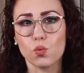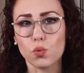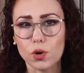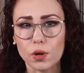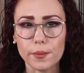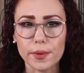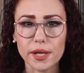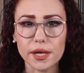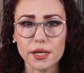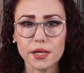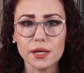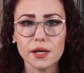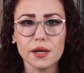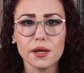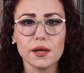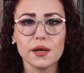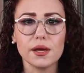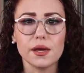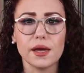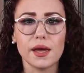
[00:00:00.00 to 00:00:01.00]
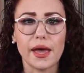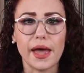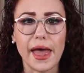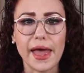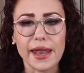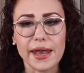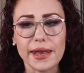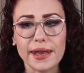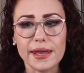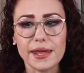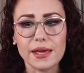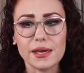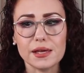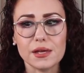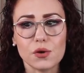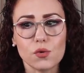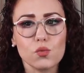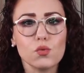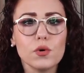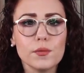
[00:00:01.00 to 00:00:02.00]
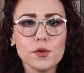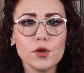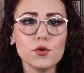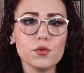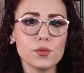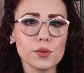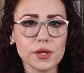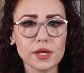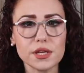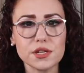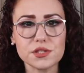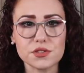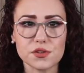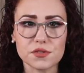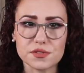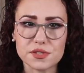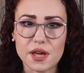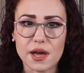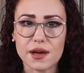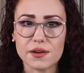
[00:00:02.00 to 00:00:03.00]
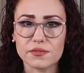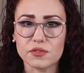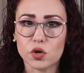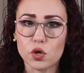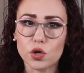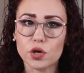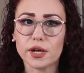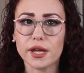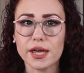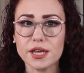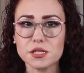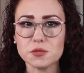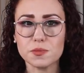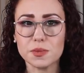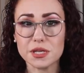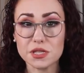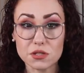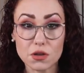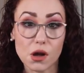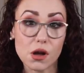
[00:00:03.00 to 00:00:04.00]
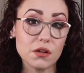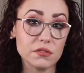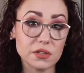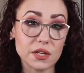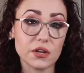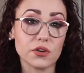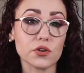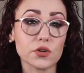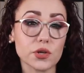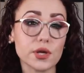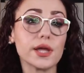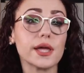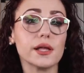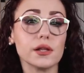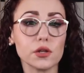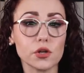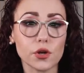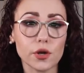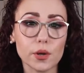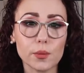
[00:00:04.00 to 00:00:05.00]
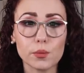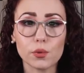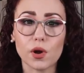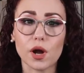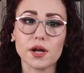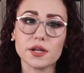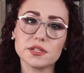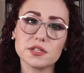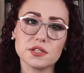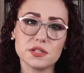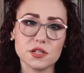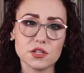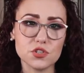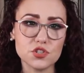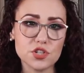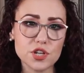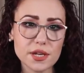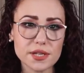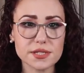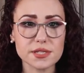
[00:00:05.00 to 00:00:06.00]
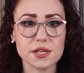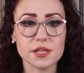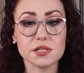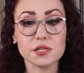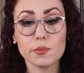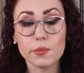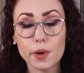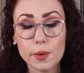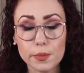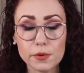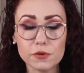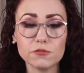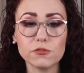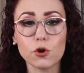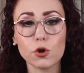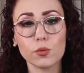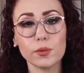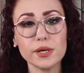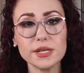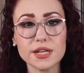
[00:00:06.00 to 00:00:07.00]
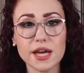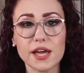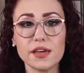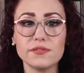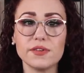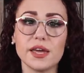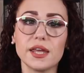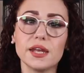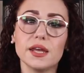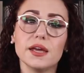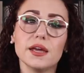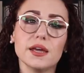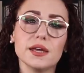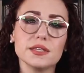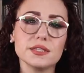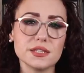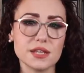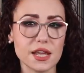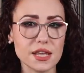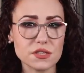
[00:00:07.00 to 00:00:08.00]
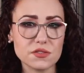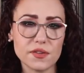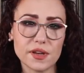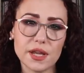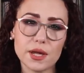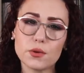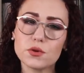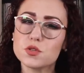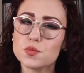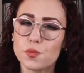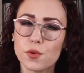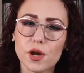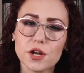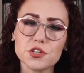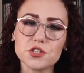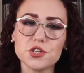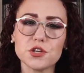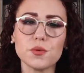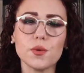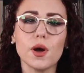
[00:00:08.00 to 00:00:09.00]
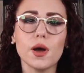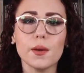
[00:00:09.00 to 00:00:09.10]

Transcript: woman and a woman who really deserves to have her case be solved and her killer brought to justice. But before we dive in, today's video is brought to you